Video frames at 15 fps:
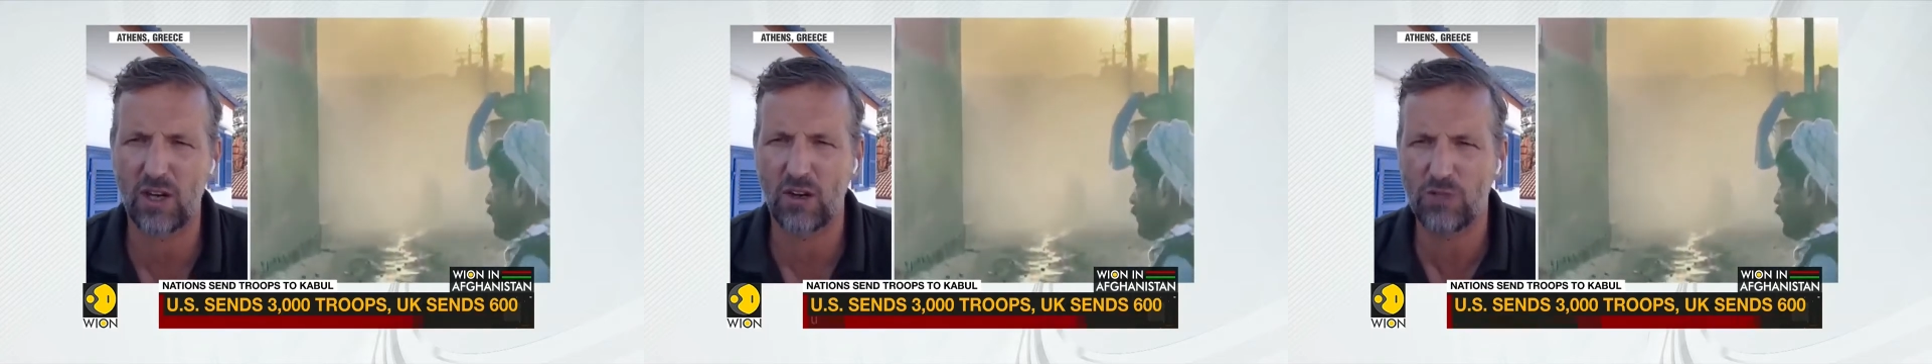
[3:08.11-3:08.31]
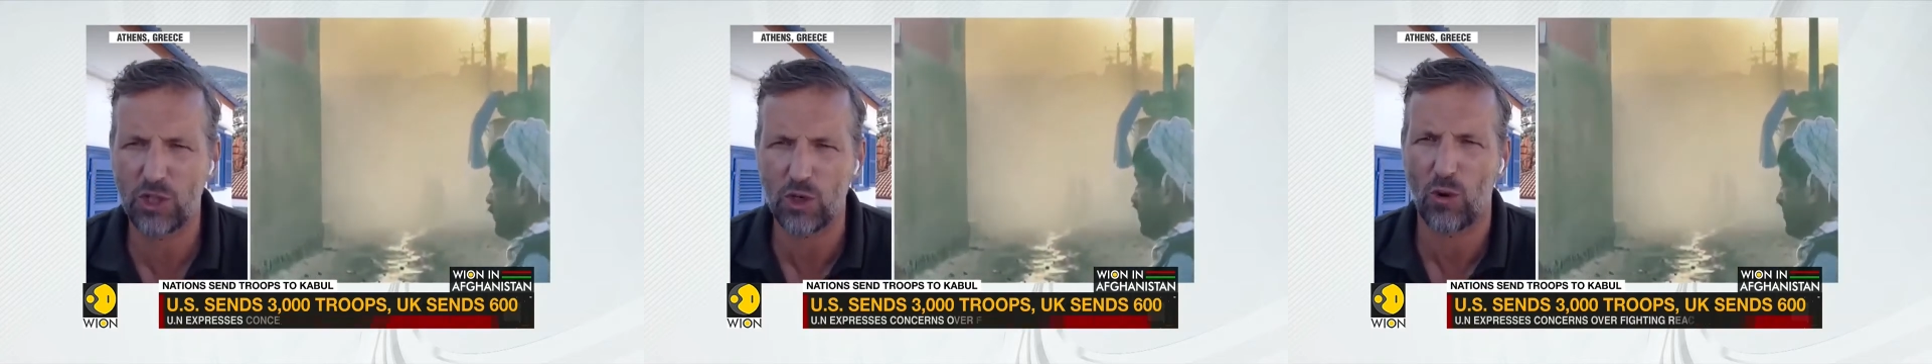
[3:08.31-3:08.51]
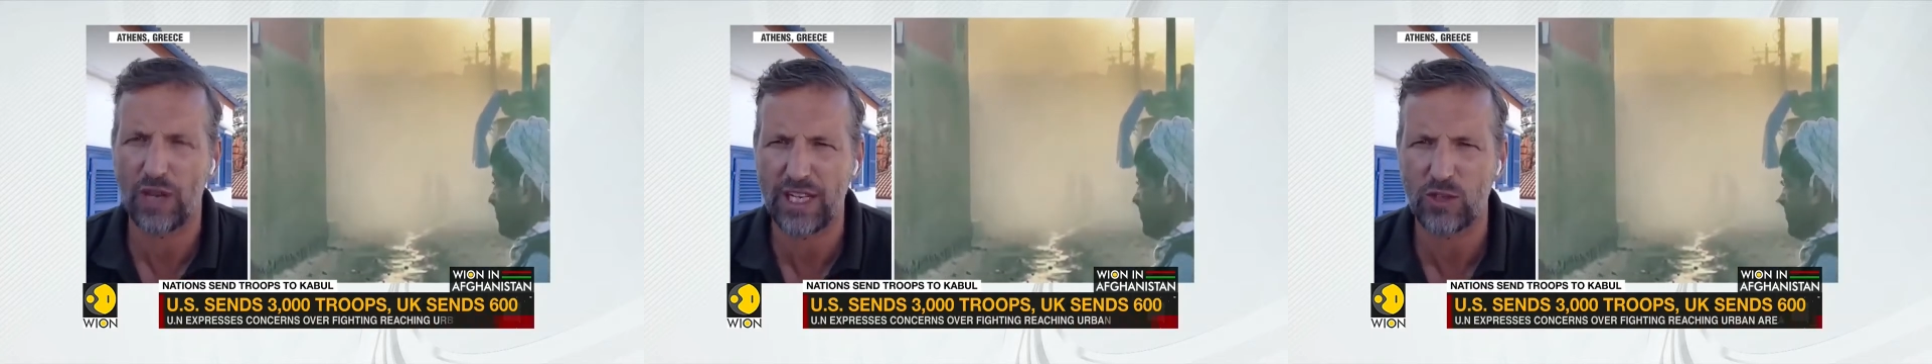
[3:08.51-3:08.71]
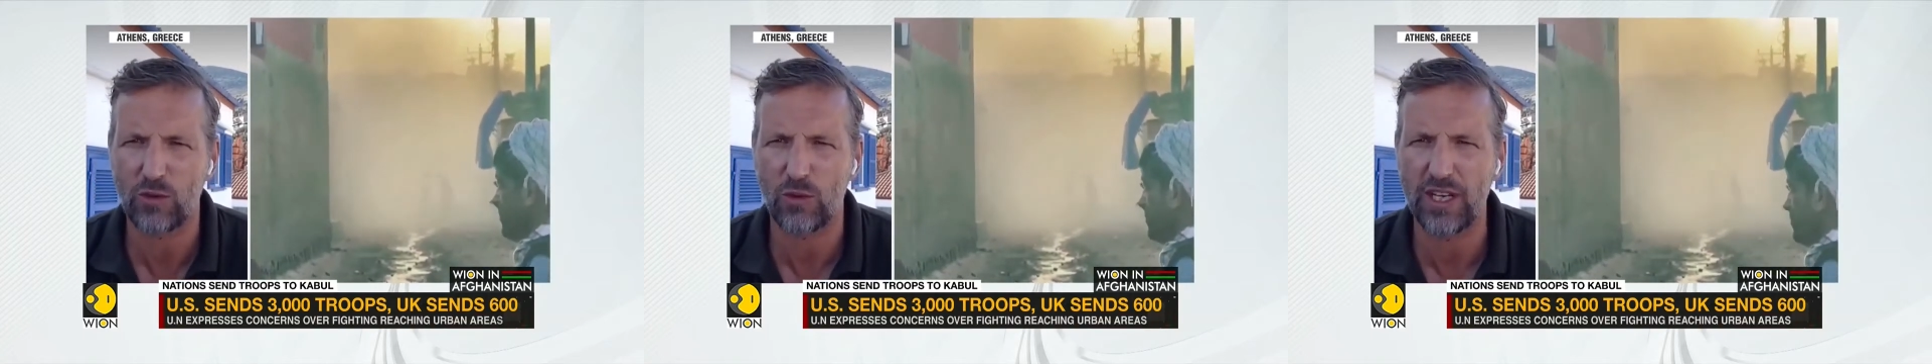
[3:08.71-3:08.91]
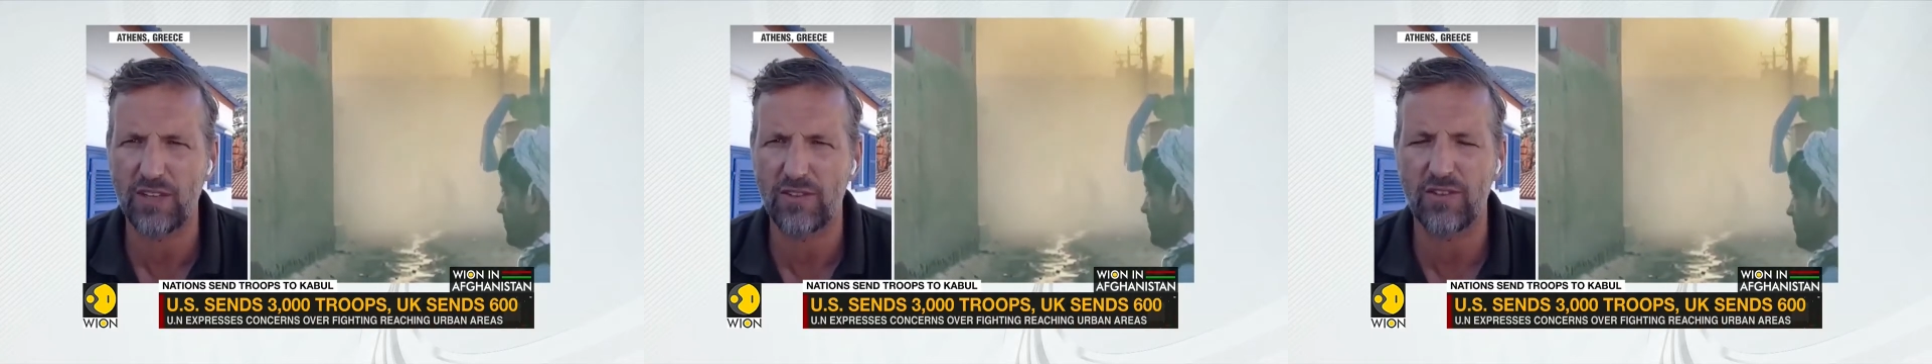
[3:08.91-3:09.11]

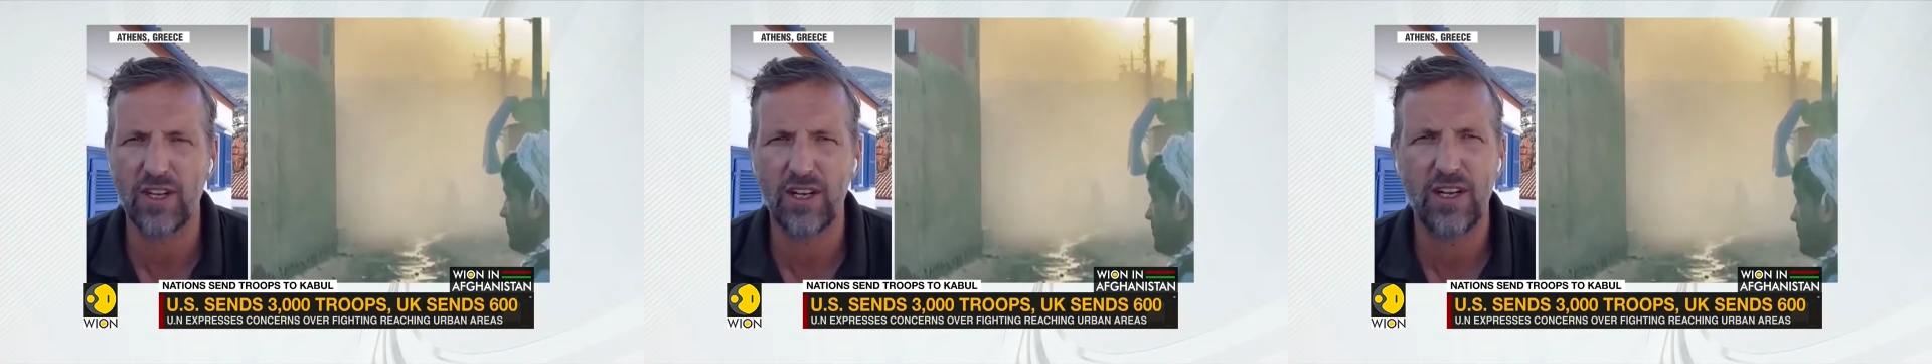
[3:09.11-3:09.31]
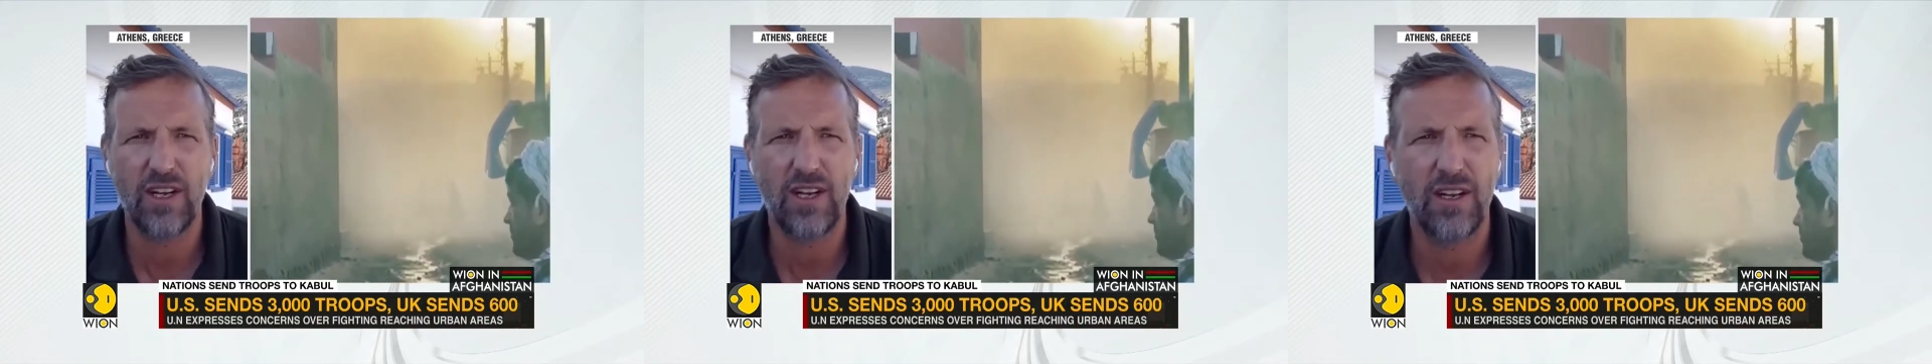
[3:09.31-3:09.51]
co-joined with